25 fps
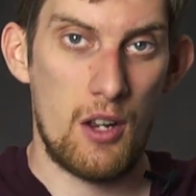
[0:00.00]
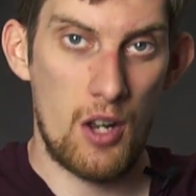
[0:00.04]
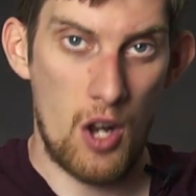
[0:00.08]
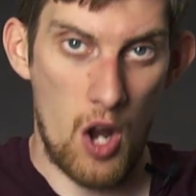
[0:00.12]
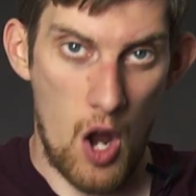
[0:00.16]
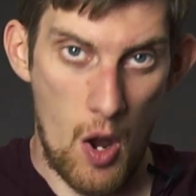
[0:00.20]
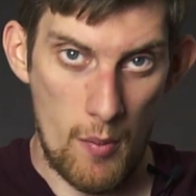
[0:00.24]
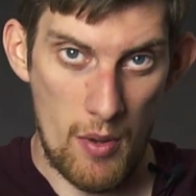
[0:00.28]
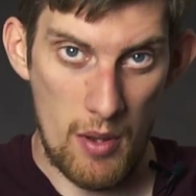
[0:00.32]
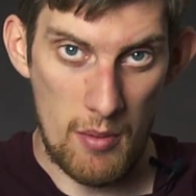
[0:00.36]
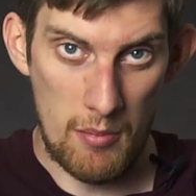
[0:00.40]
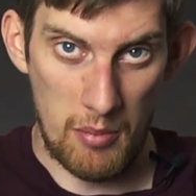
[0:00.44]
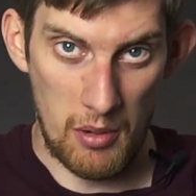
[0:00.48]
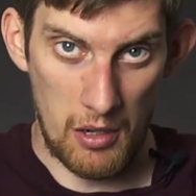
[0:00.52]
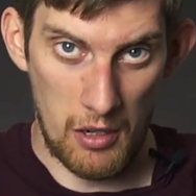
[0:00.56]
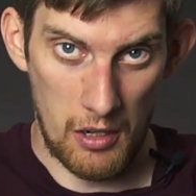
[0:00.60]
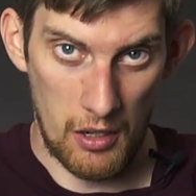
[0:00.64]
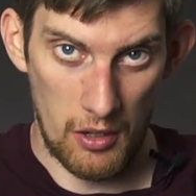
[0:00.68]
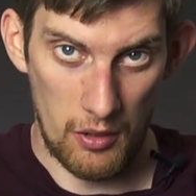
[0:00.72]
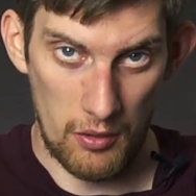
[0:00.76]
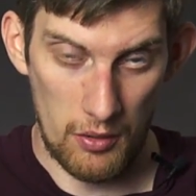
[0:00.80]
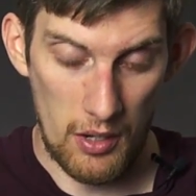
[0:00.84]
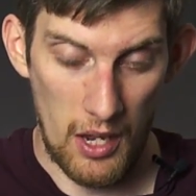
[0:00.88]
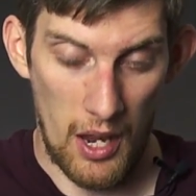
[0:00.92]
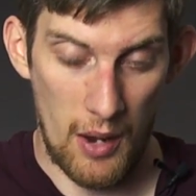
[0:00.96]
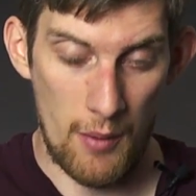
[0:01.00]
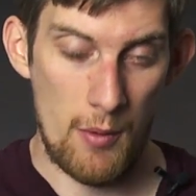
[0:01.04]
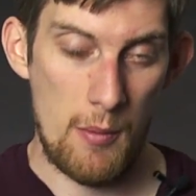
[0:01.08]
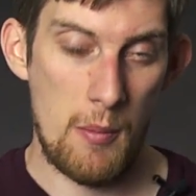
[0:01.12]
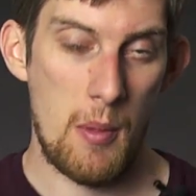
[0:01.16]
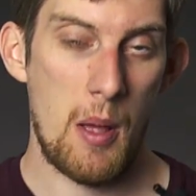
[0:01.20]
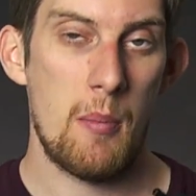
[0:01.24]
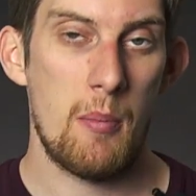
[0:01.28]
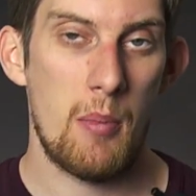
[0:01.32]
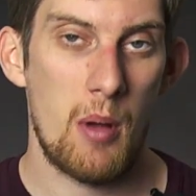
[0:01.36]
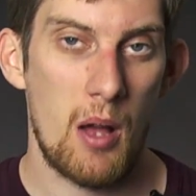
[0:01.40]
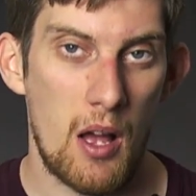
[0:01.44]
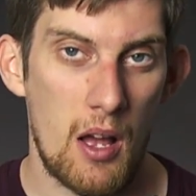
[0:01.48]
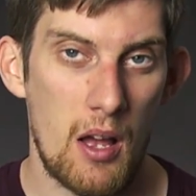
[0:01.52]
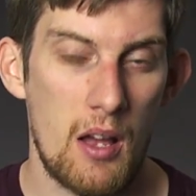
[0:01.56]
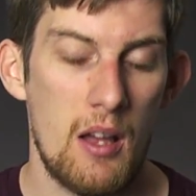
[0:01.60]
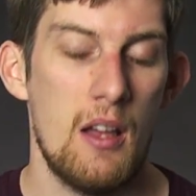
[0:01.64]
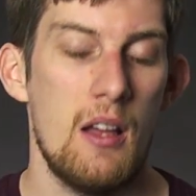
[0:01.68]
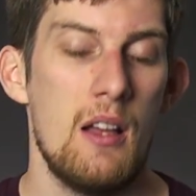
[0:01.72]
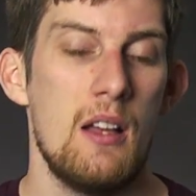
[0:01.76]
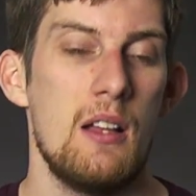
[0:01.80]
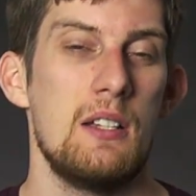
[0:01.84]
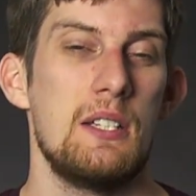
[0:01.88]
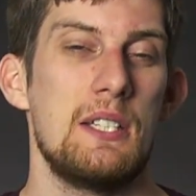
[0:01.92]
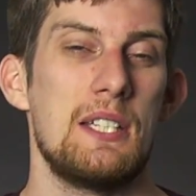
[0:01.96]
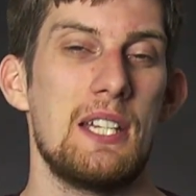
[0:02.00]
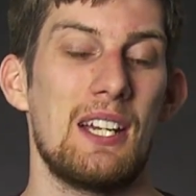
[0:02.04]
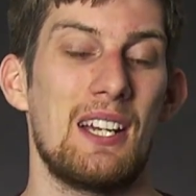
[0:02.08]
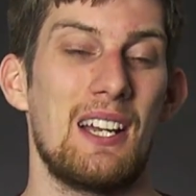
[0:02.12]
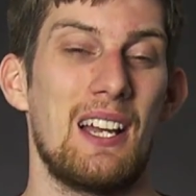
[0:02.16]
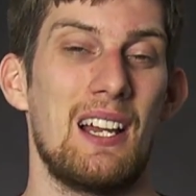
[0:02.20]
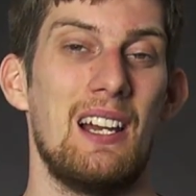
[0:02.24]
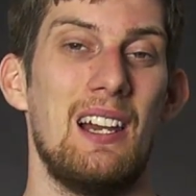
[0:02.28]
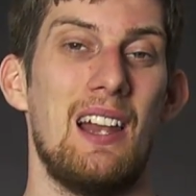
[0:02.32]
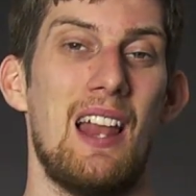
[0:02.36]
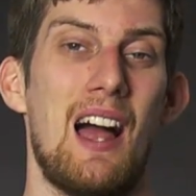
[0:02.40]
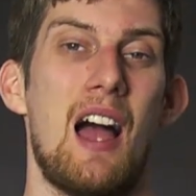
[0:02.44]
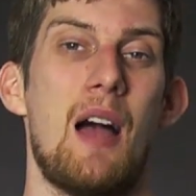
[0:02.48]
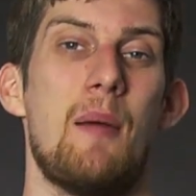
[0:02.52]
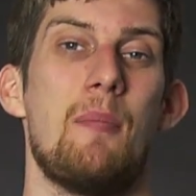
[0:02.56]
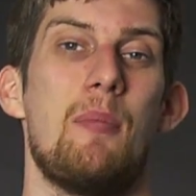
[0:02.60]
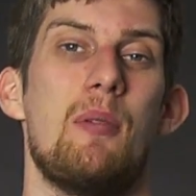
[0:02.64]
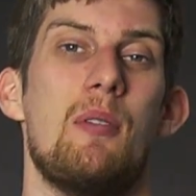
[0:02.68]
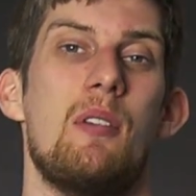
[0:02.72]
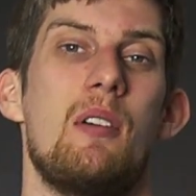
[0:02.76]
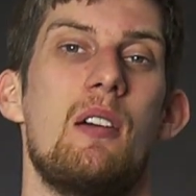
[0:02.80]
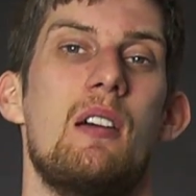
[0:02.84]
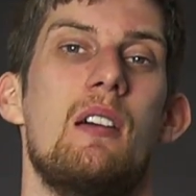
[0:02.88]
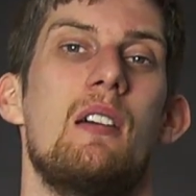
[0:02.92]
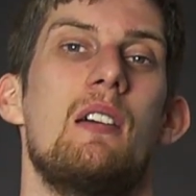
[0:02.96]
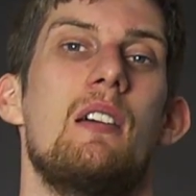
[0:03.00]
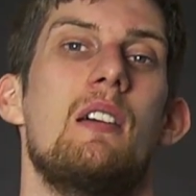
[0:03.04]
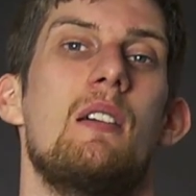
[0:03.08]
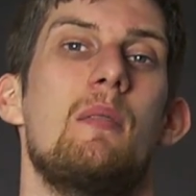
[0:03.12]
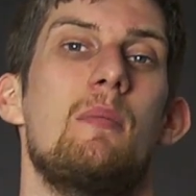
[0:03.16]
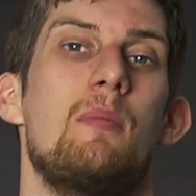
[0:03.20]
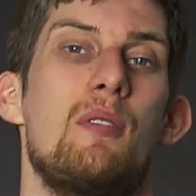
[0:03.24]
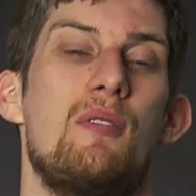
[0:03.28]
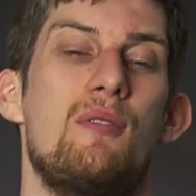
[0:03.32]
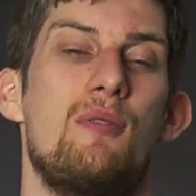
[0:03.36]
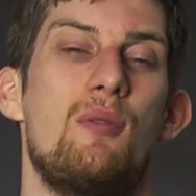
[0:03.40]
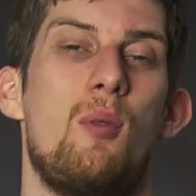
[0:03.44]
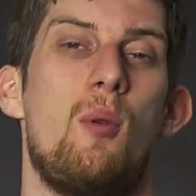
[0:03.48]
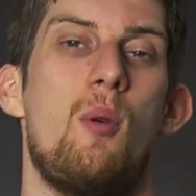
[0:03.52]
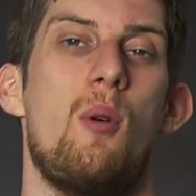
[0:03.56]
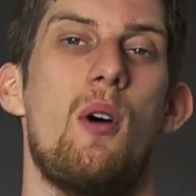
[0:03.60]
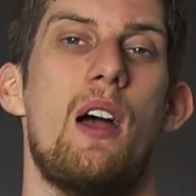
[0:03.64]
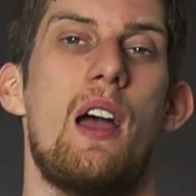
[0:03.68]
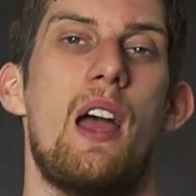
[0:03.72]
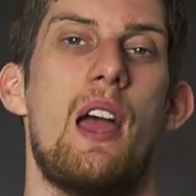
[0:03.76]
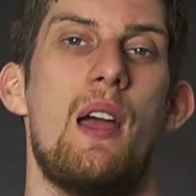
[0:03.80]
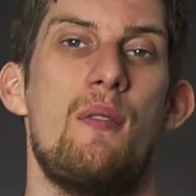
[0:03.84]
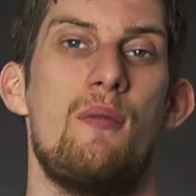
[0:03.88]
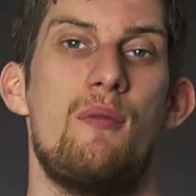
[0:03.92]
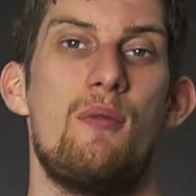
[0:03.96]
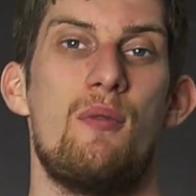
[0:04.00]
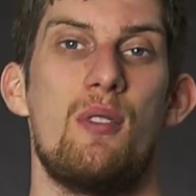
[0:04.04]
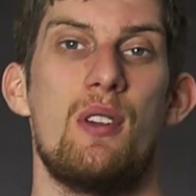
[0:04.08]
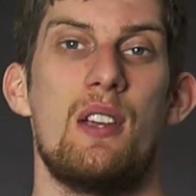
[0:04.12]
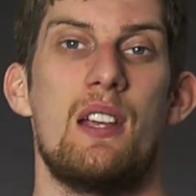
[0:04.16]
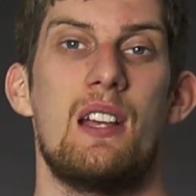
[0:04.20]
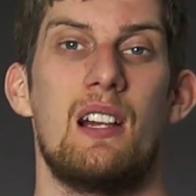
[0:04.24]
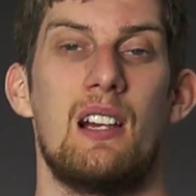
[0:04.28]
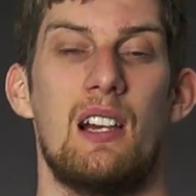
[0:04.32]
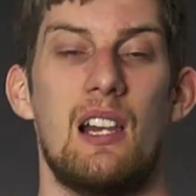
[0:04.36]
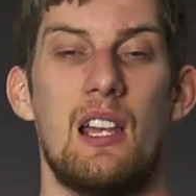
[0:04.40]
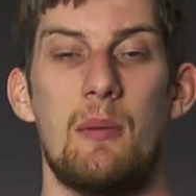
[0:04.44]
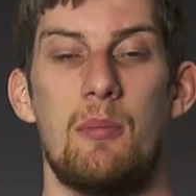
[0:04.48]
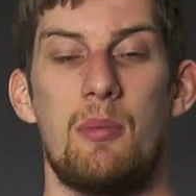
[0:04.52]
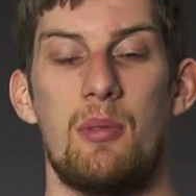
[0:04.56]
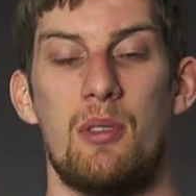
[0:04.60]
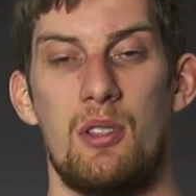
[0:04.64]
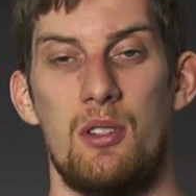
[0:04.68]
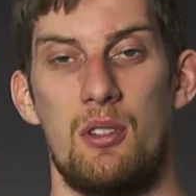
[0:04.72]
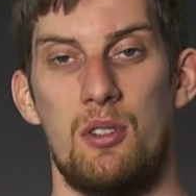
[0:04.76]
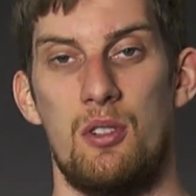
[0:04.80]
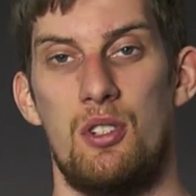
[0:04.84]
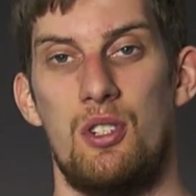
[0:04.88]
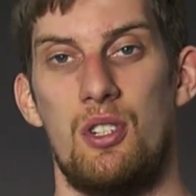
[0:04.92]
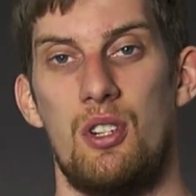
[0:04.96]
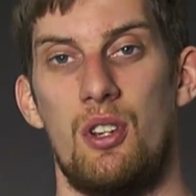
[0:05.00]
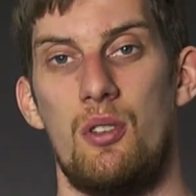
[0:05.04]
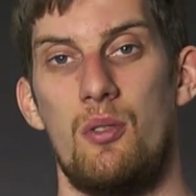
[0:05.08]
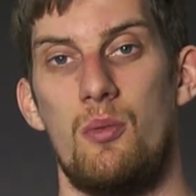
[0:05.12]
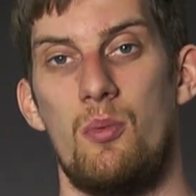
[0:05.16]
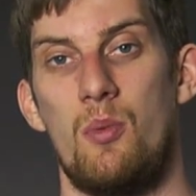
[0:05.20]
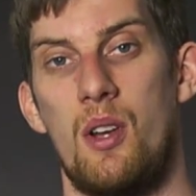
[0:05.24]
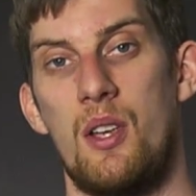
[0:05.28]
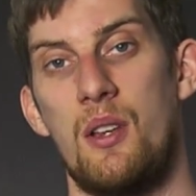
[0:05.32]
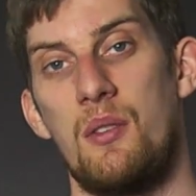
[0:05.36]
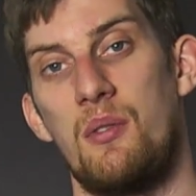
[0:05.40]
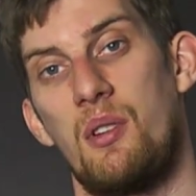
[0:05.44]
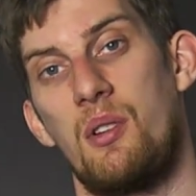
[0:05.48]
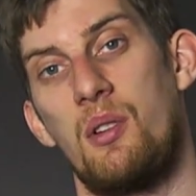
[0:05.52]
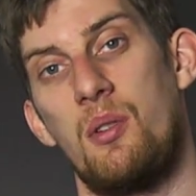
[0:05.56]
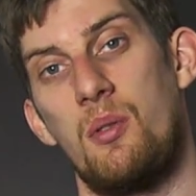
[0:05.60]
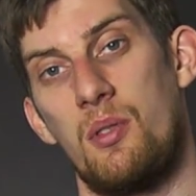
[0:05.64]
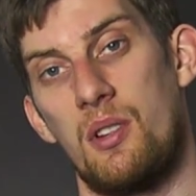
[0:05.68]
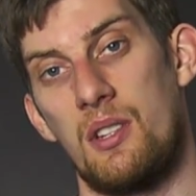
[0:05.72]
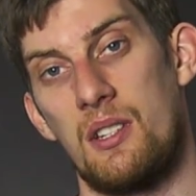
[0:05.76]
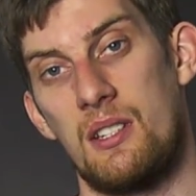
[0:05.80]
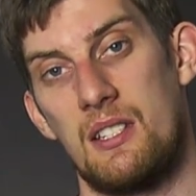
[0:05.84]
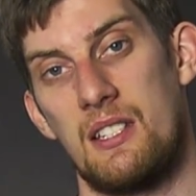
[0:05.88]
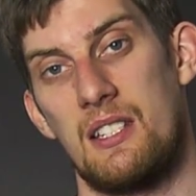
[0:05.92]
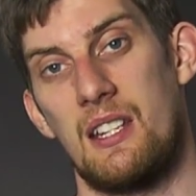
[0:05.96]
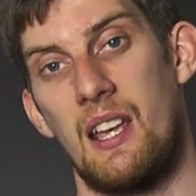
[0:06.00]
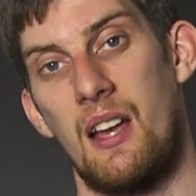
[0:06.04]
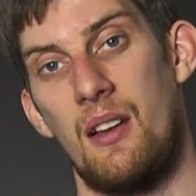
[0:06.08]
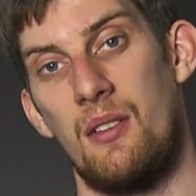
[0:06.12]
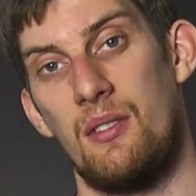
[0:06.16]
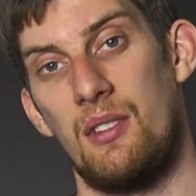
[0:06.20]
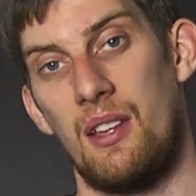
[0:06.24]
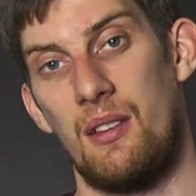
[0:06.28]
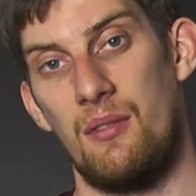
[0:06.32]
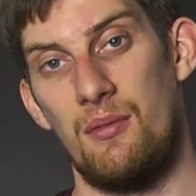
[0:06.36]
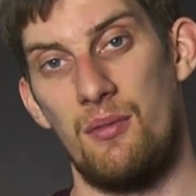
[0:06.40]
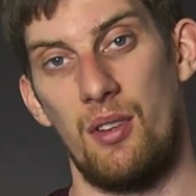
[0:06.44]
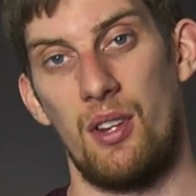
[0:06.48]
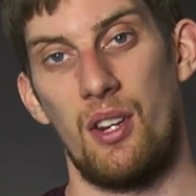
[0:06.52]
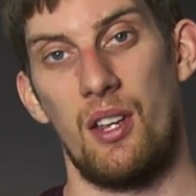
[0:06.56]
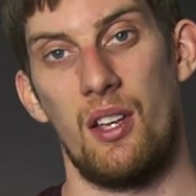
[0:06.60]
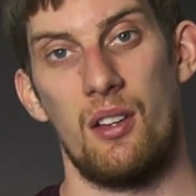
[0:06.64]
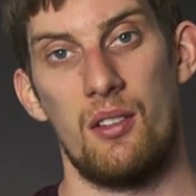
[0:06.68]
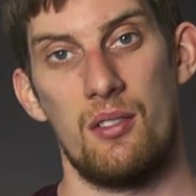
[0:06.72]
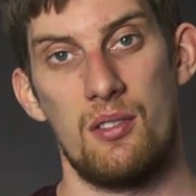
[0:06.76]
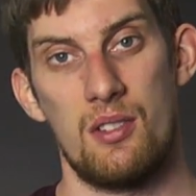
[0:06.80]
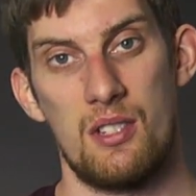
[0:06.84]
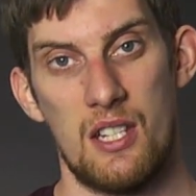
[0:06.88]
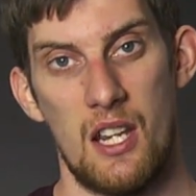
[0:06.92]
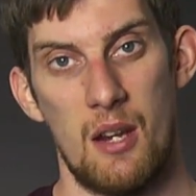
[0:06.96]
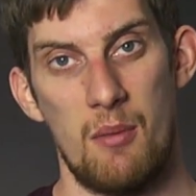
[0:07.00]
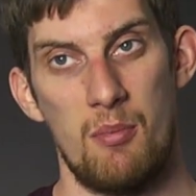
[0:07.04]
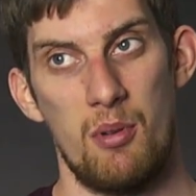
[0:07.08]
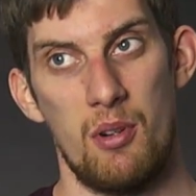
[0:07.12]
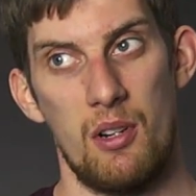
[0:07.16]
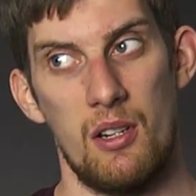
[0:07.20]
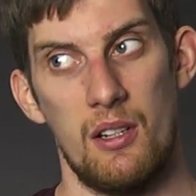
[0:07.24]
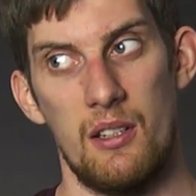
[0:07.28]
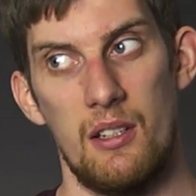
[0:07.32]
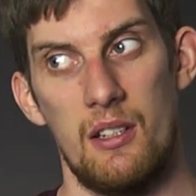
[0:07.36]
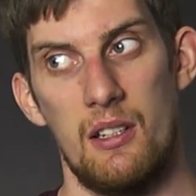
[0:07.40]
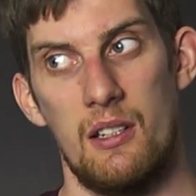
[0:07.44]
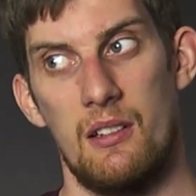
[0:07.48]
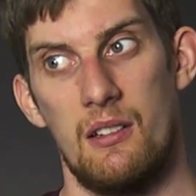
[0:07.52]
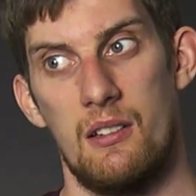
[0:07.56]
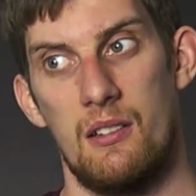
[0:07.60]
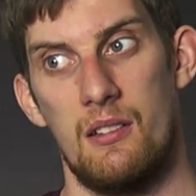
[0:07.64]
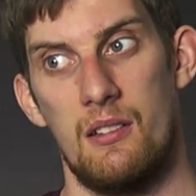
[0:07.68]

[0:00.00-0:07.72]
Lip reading: comment below. And remember to clap before every clip that you shoot where you're recording sound and video separately.